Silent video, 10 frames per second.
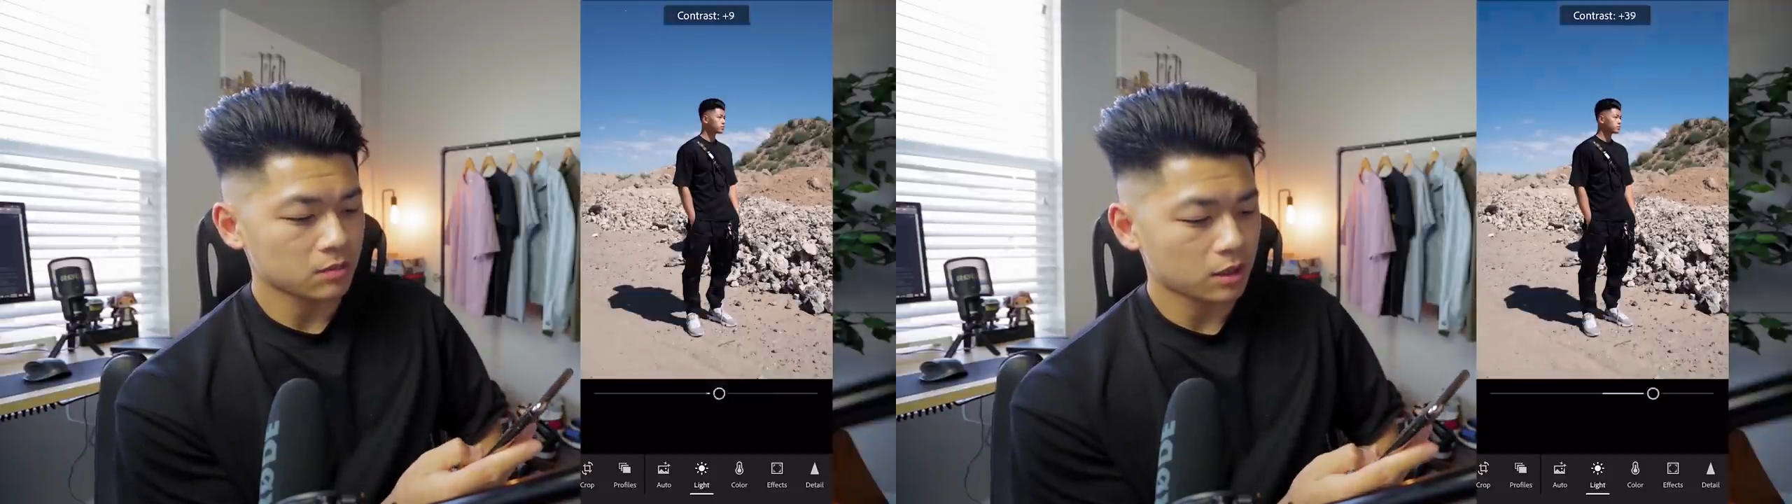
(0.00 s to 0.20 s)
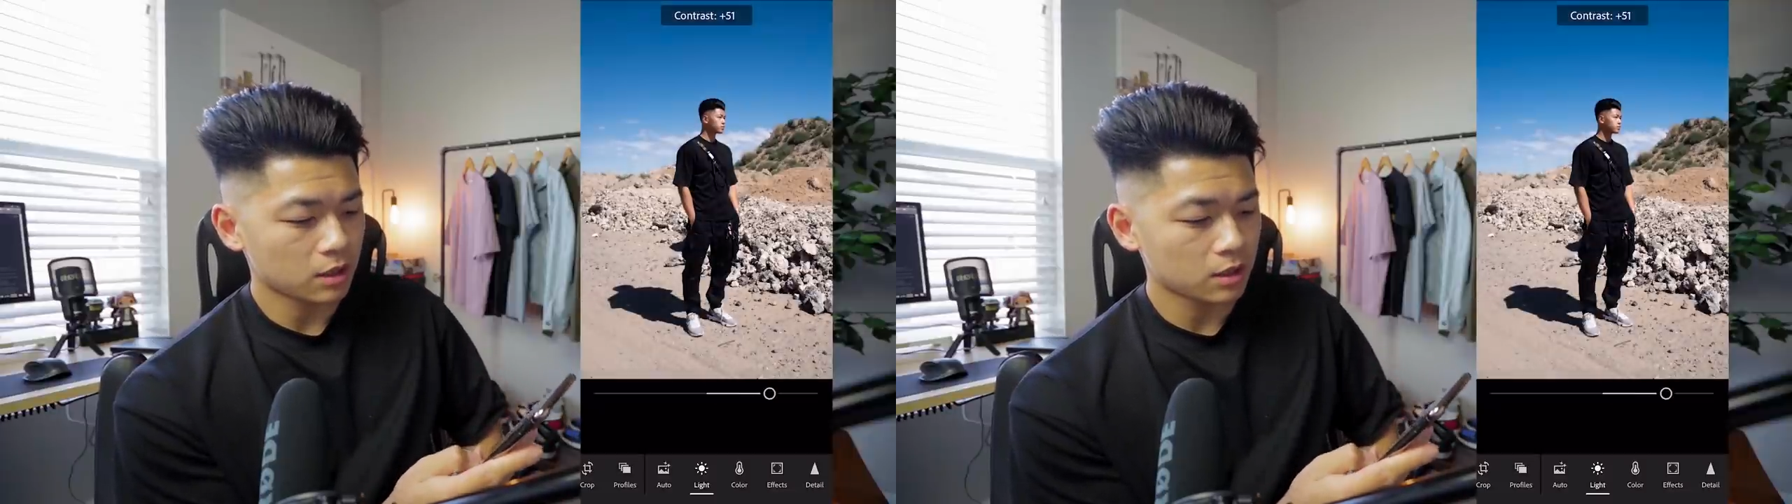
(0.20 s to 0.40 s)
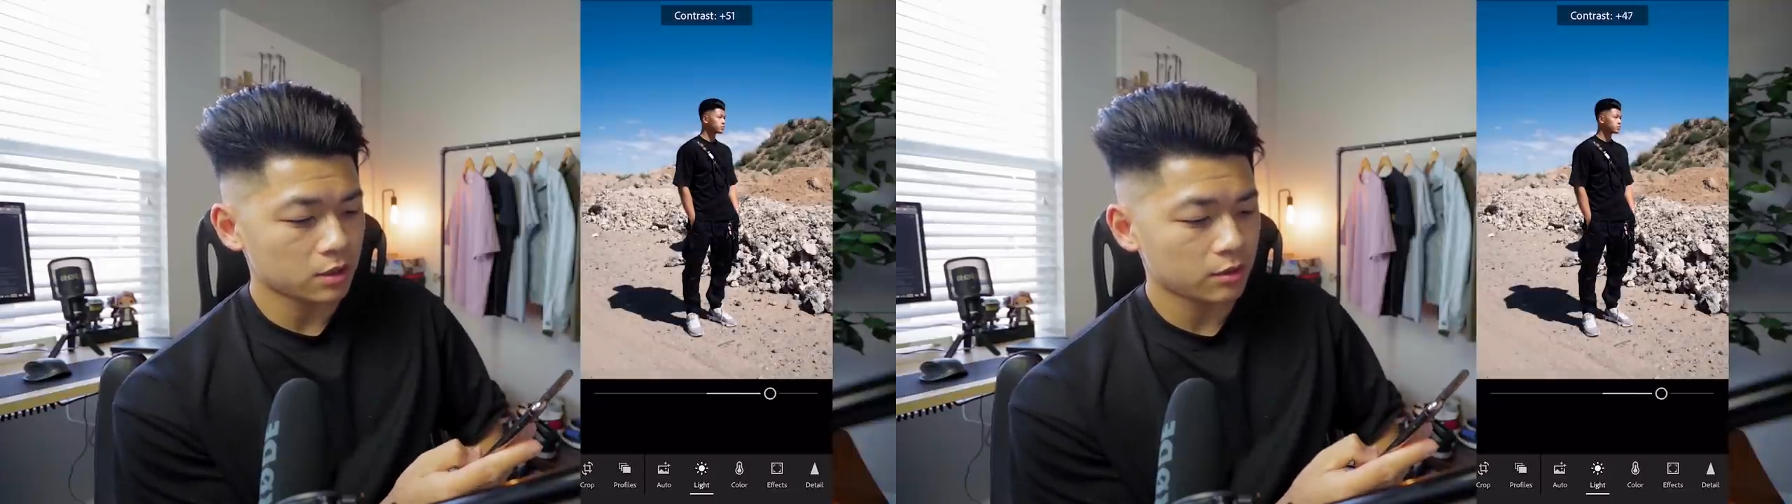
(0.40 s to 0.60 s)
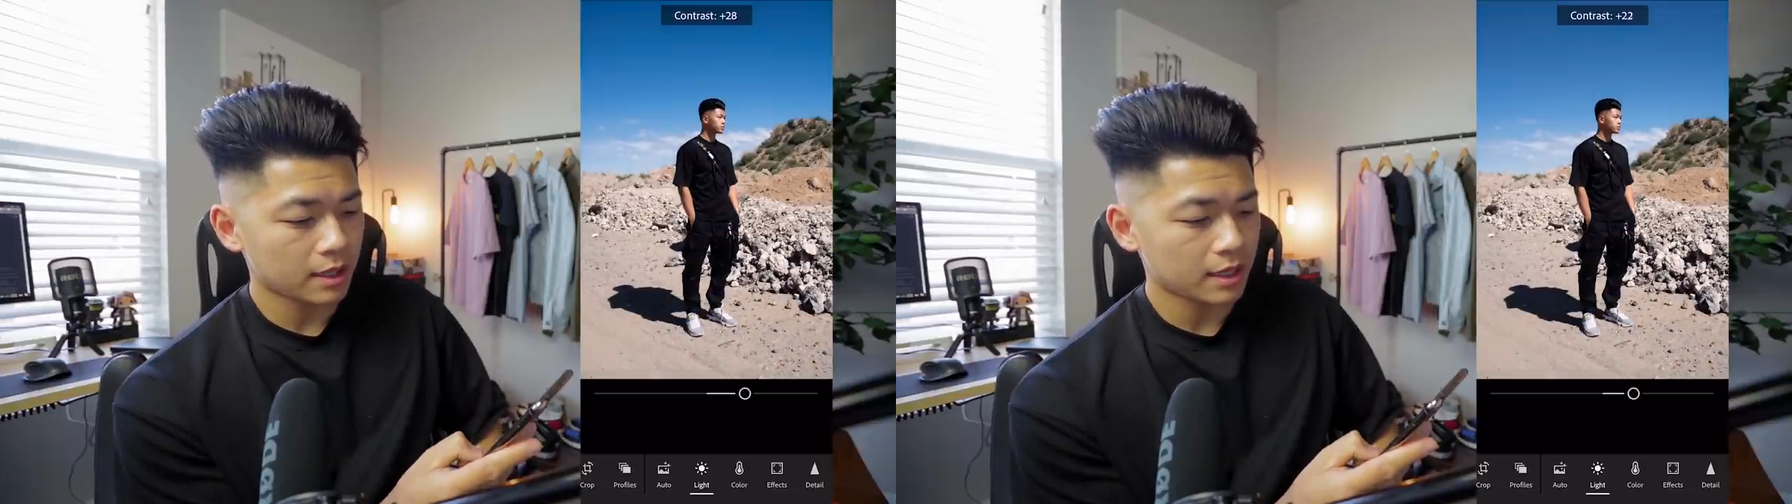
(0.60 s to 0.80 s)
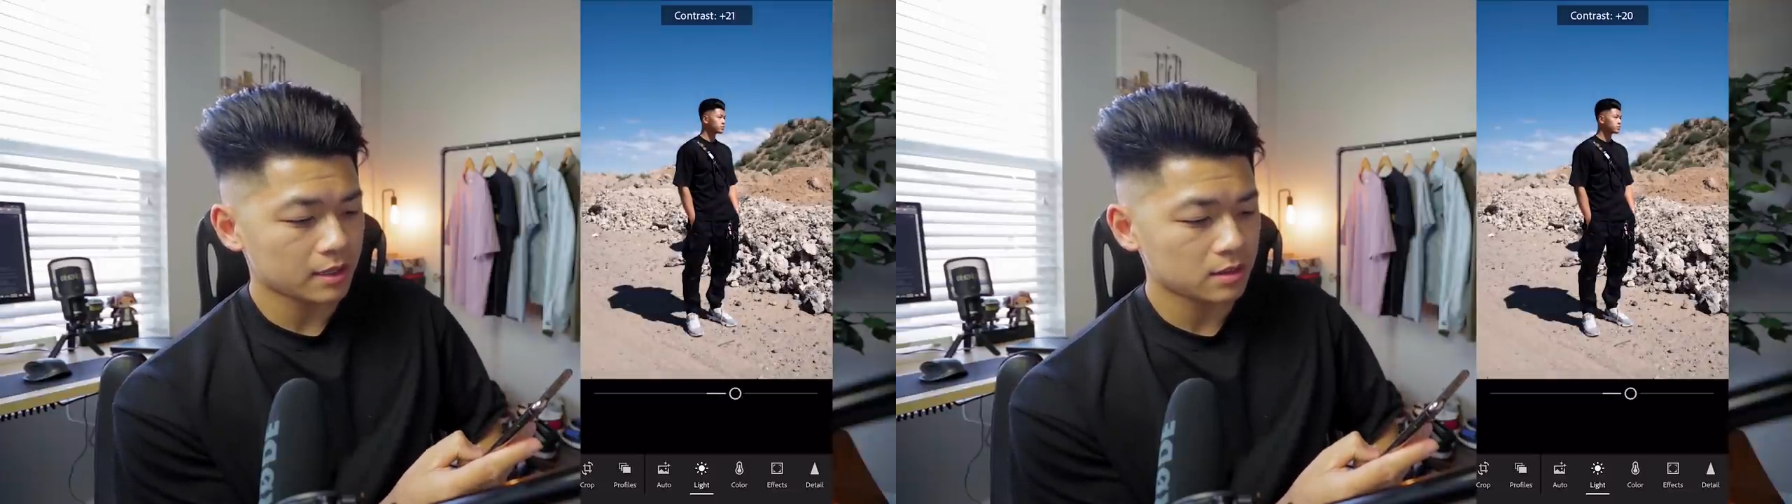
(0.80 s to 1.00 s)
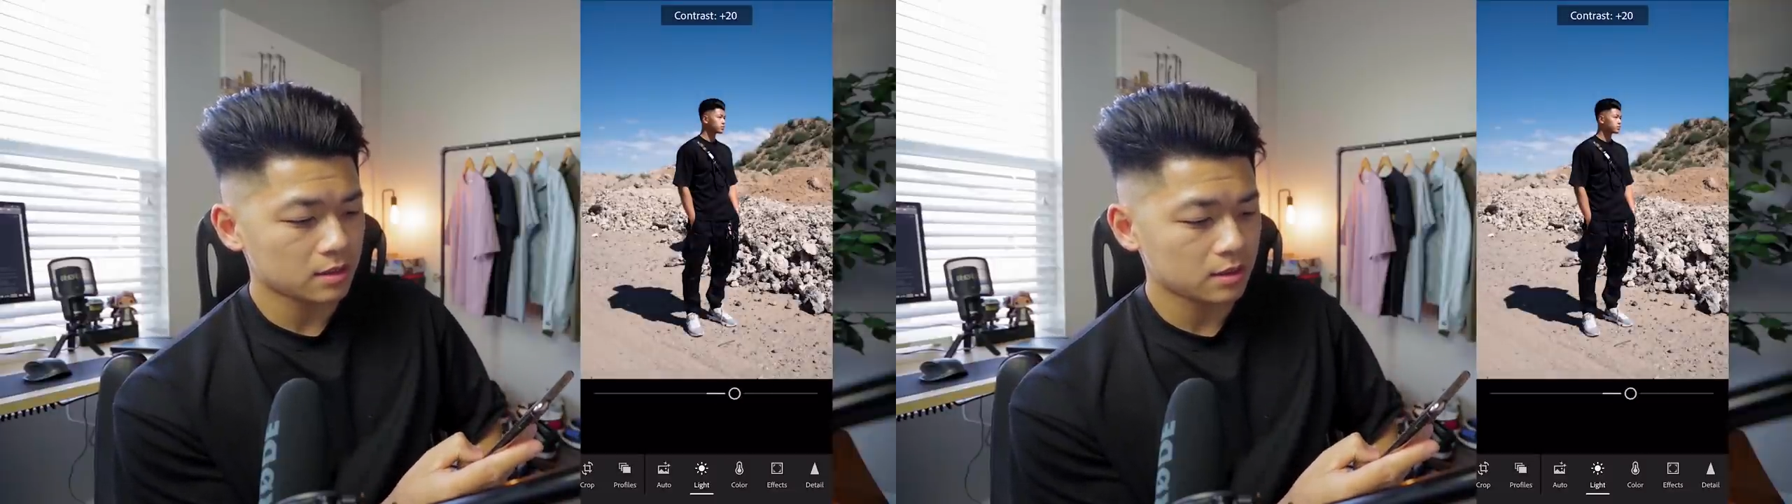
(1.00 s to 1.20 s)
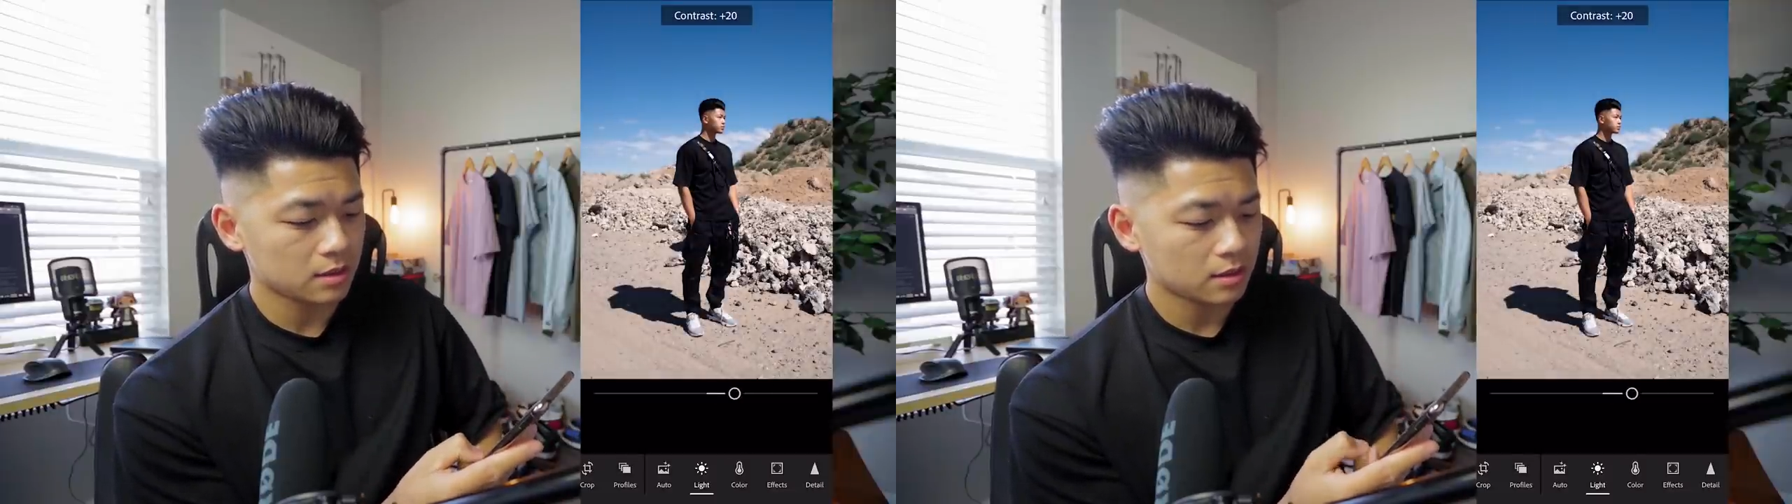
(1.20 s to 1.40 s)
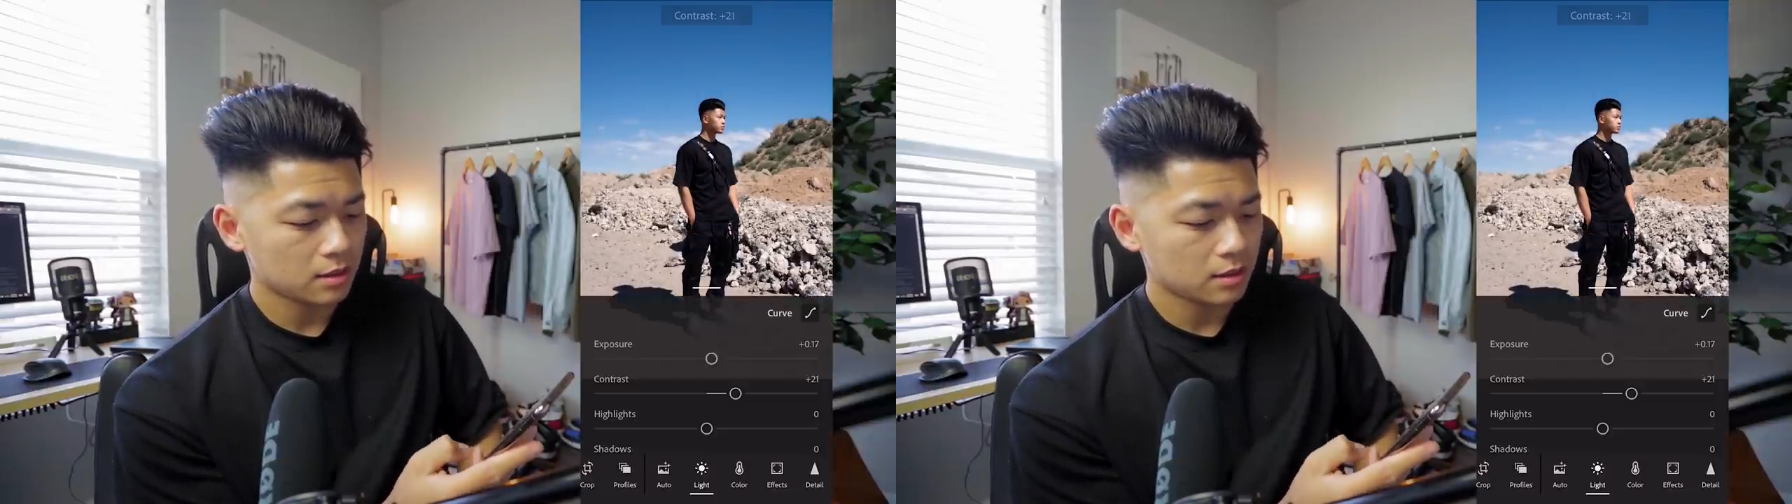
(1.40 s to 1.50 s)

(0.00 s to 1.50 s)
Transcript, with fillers: contrast.